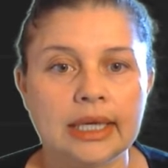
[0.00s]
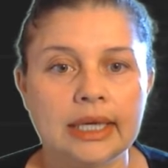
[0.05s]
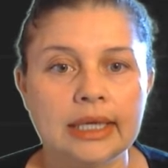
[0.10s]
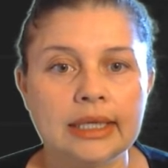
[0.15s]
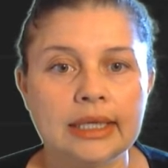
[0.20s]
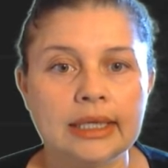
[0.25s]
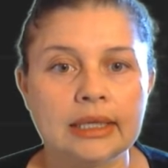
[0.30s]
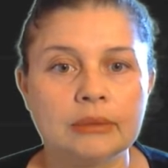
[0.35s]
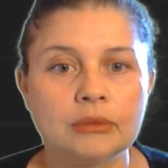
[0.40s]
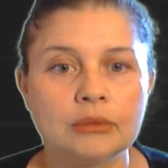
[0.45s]

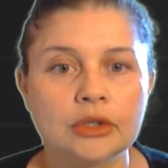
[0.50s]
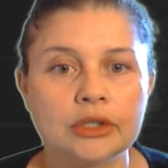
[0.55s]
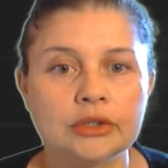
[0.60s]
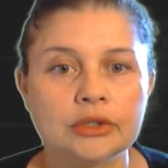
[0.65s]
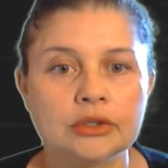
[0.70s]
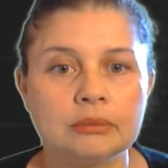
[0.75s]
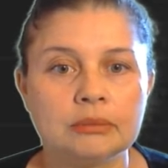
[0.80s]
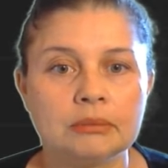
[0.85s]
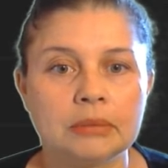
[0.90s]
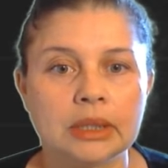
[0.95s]
I am
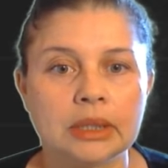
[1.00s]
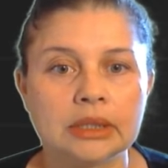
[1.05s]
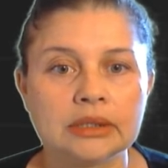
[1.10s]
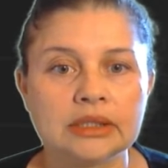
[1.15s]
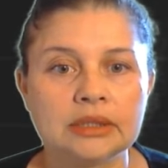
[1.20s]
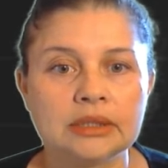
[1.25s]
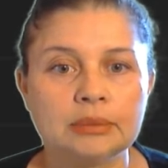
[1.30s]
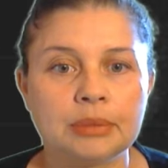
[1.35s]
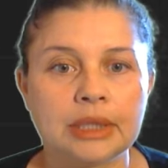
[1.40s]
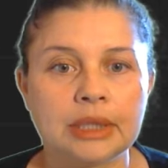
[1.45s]
going to
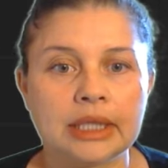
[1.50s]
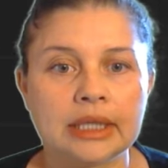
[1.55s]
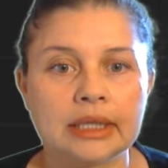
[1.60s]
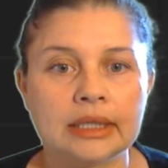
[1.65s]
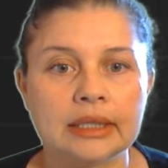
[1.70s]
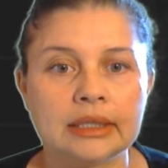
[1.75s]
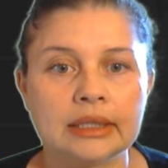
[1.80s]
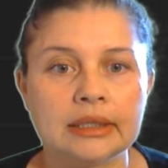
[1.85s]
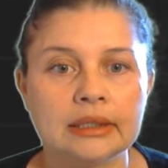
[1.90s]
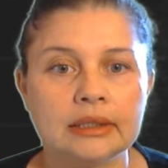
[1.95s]

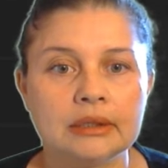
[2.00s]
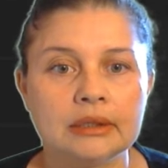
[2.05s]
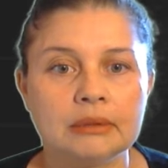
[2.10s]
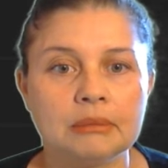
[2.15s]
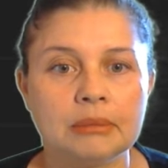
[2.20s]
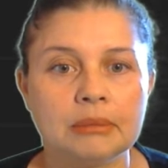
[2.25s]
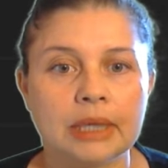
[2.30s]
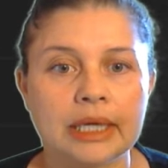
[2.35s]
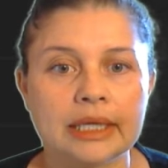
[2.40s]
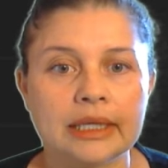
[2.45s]
multiply
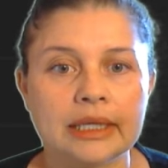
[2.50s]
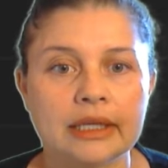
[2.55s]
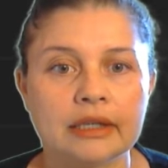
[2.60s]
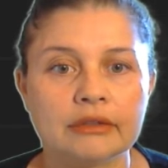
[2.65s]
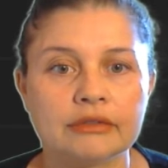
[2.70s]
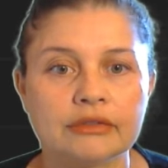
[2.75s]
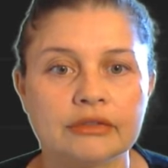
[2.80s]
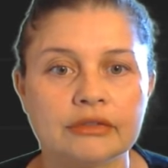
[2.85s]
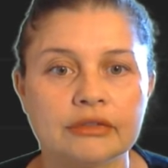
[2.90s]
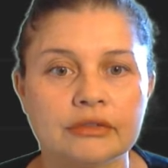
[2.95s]
by
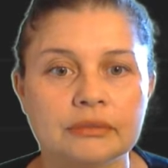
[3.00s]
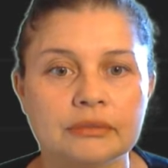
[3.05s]
f.